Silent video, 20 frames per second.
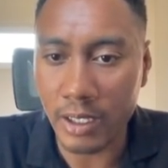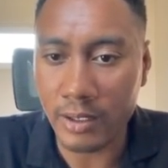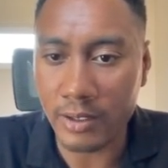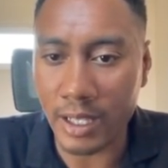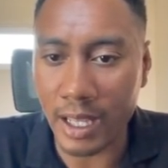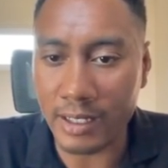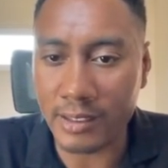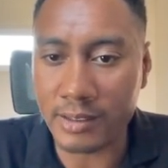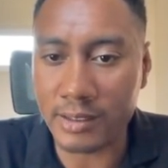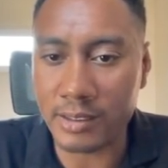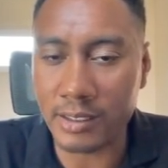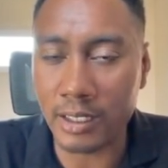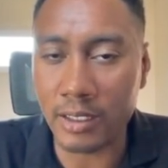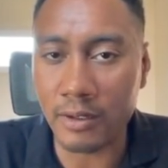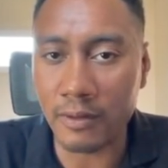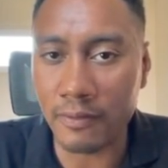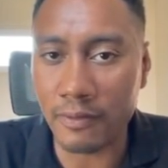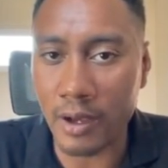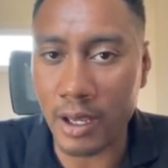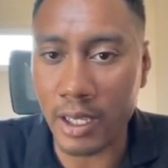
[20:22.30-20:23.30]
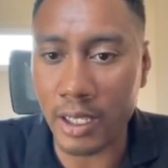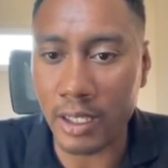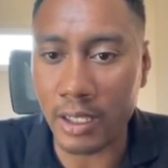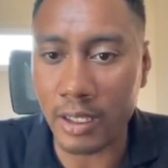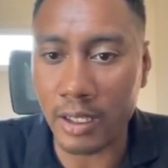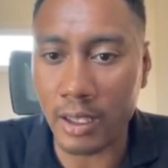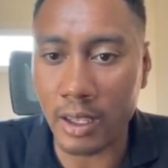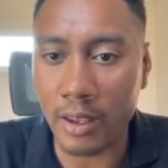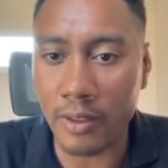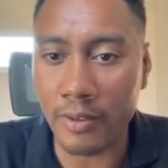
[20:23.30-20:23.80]
that's
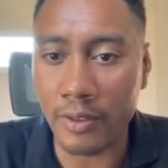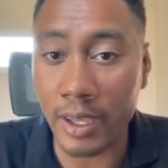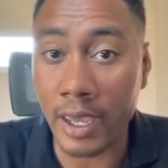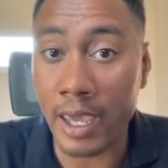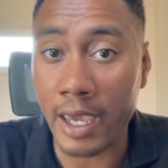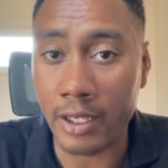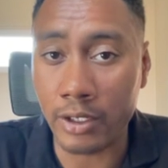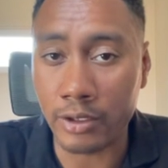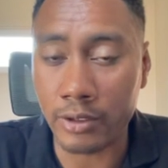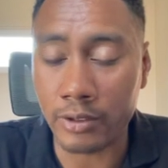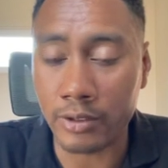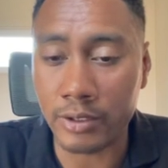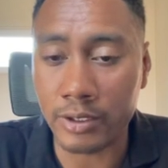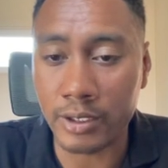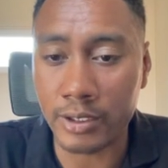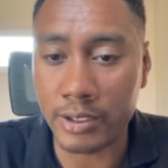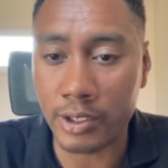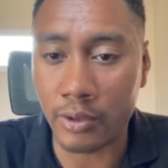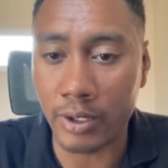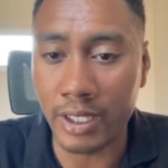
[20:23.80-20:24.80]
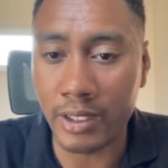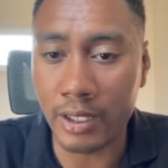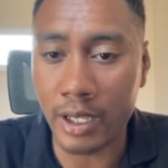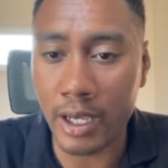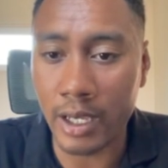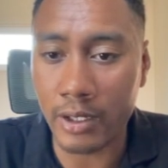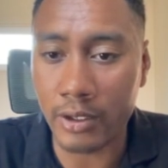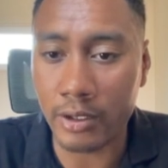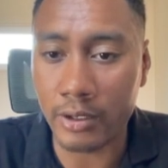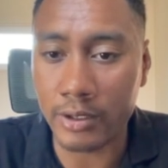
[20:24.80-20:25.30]
signifying the headers. So in the
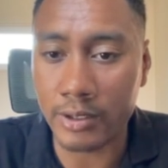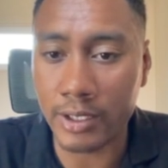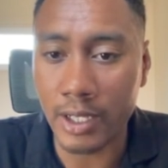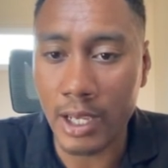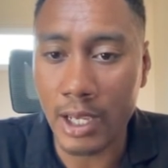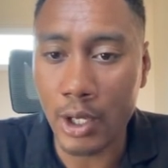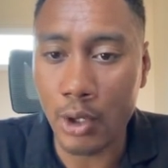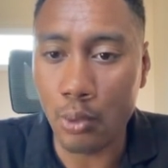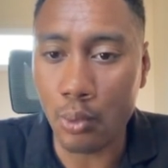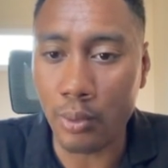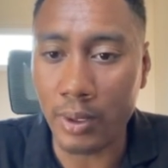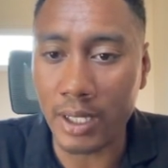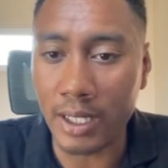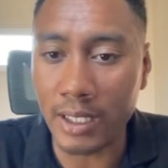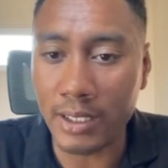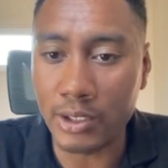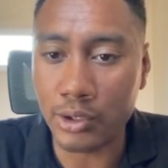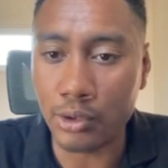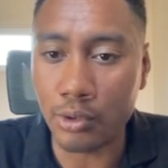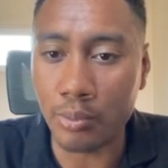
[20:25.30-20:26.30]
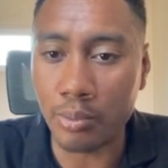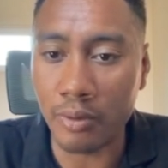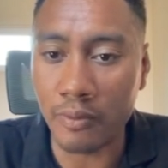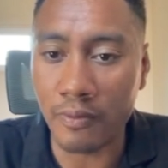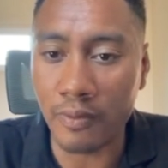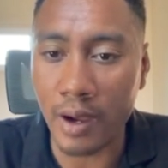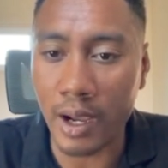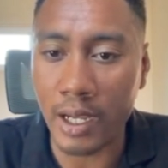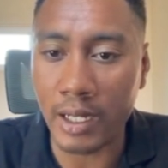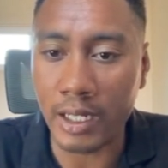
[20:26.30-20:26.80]
headers, we need to
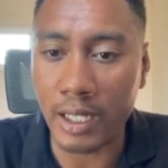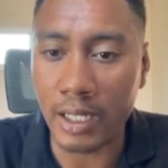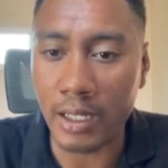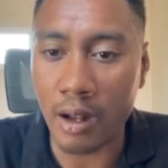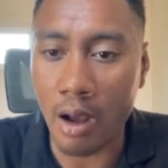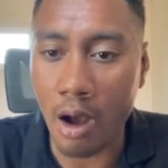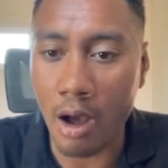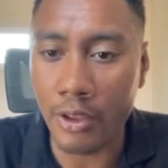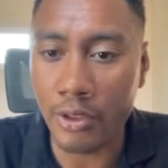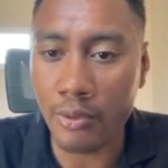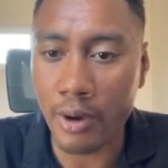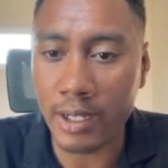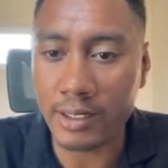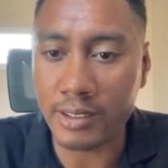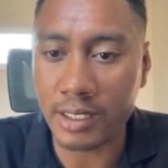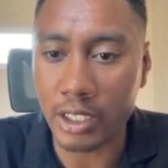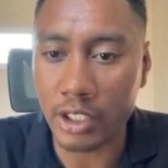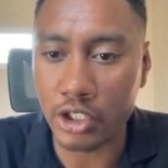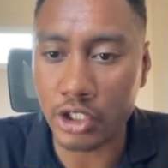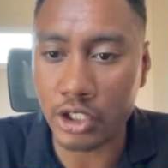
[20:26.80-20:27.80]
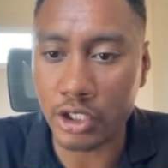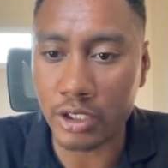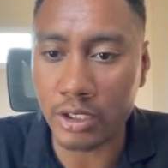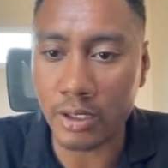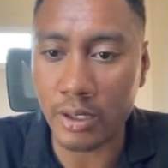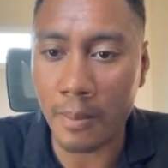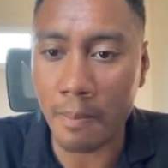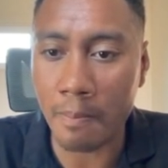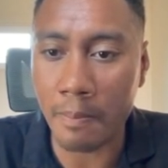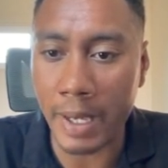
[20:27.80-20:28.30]
provide an authorization
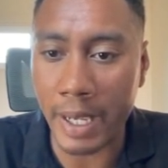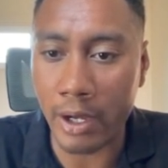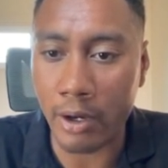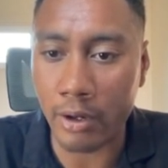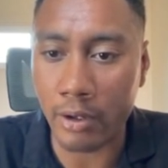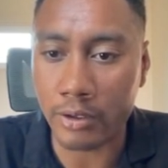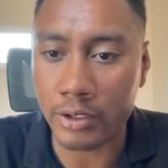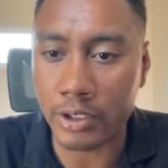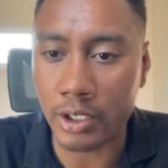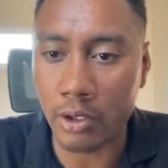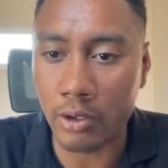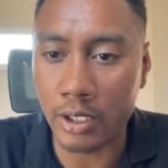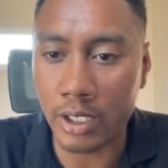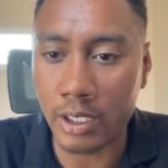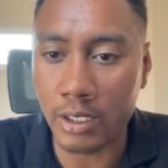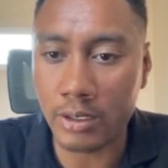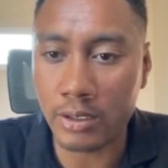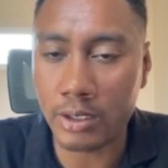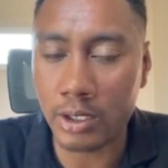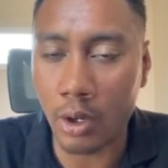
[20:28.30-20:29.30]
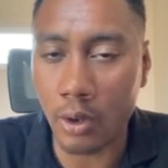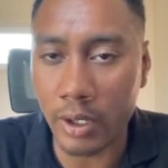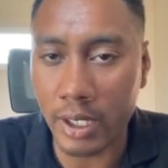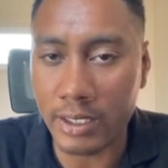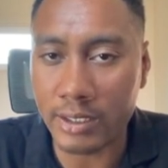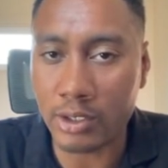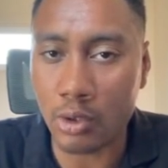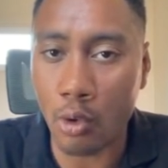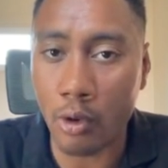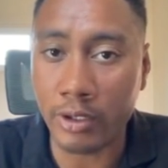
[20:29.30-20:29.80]
bearer token.
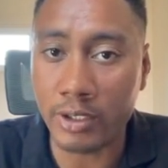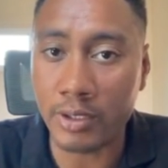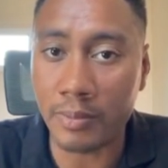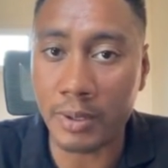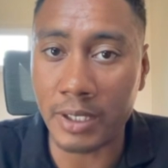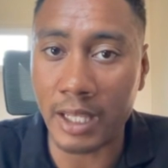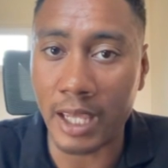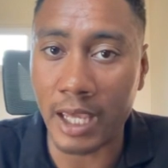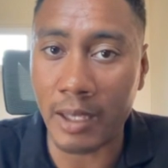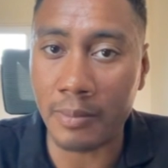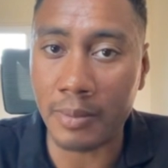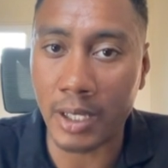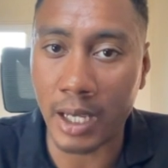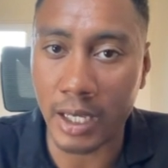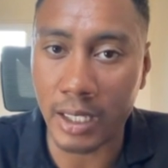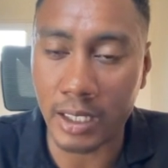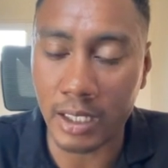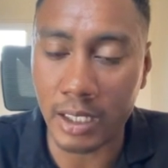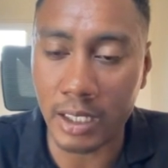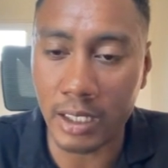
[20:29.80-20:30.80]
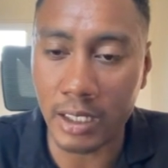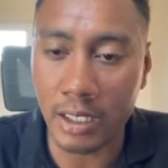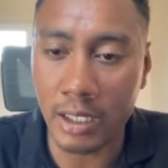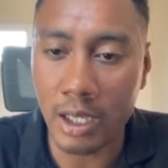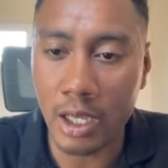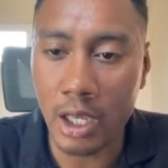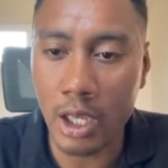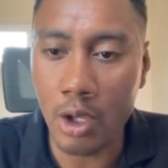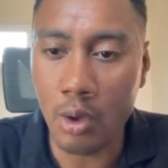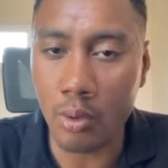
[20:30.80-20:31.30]
Token's going to be the API key,
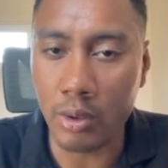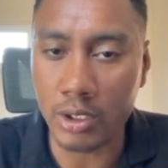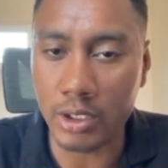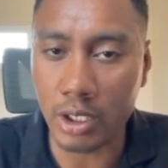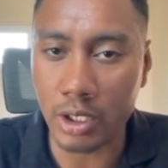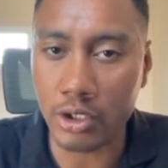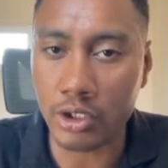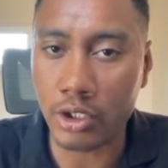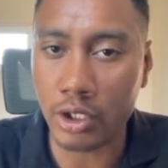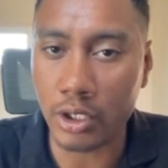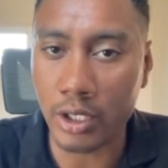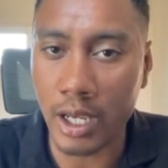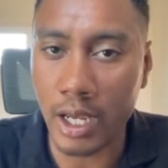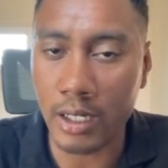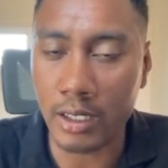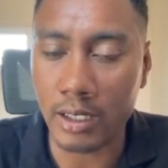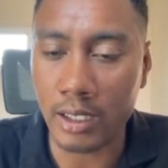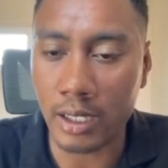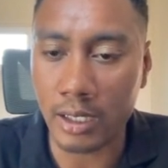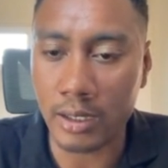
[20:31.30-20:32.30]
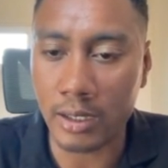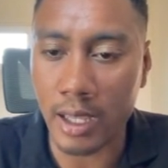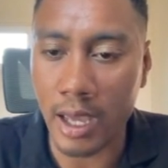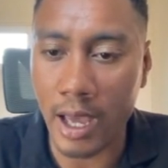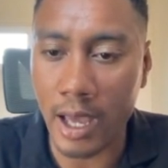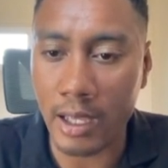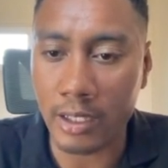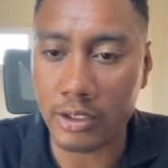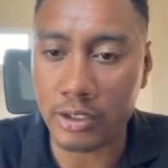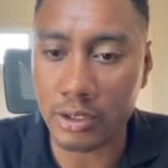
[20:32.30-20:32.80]
which I'll show you how to get
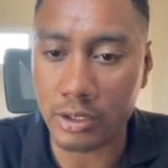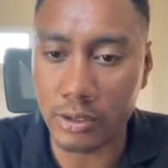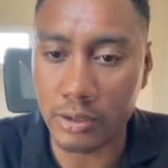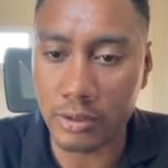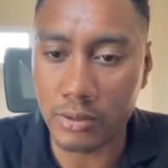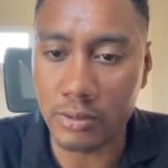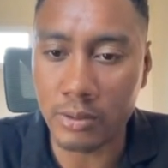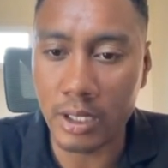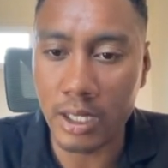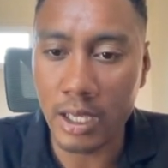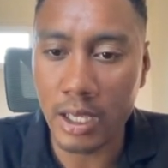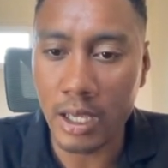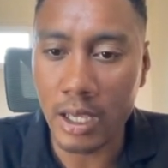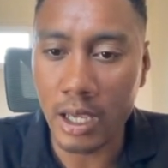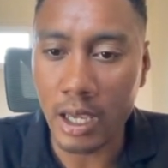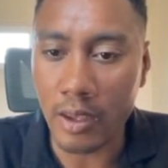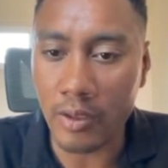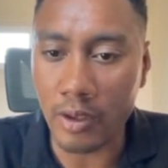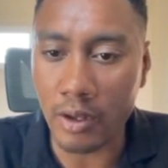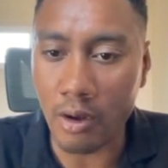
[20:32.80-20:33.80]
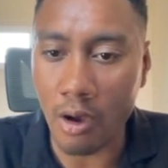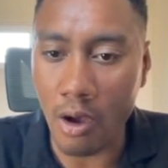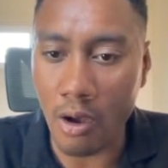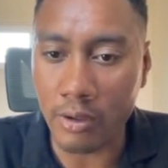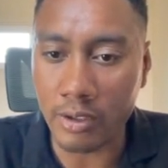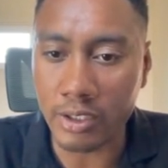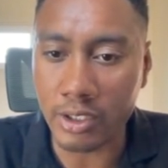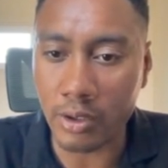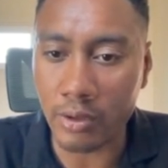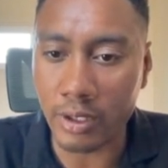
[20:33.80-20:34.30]
that soon. And then
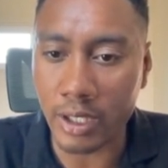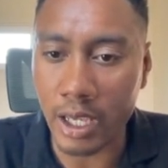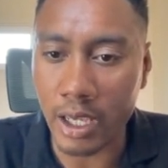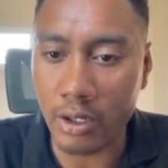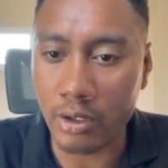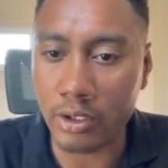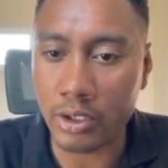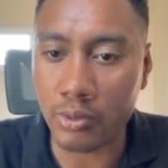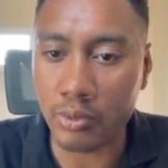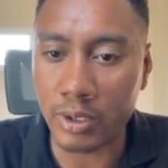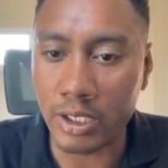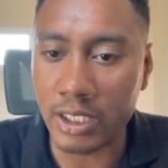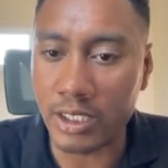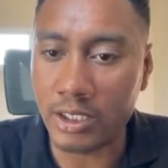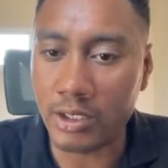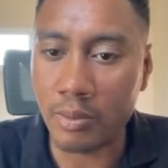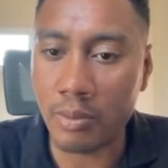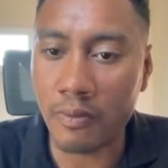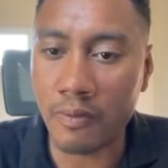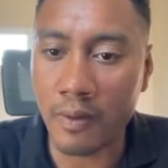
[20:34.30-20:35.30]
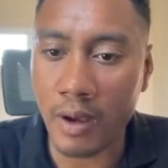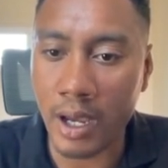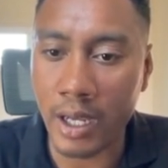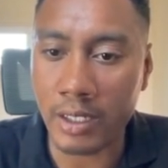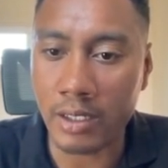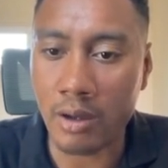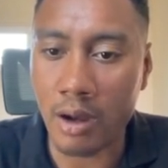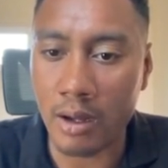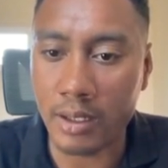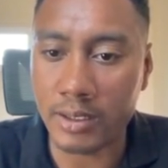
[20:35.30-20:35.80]
also in the headers, we need to
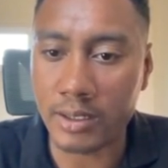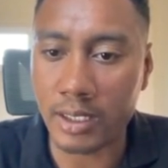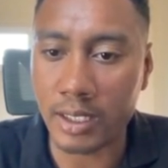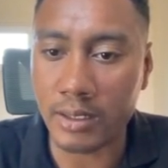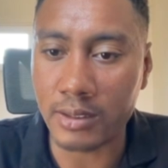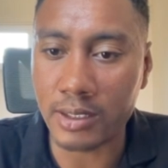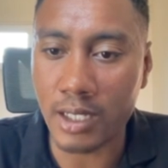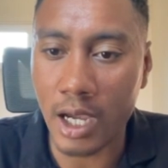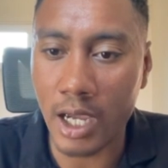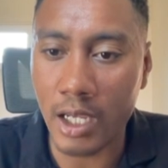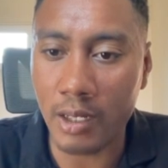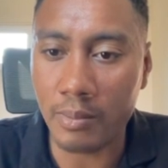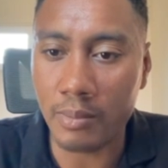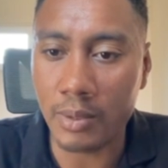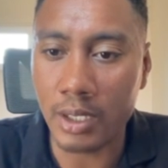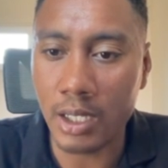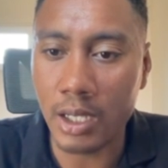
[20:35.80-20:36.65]
provide content type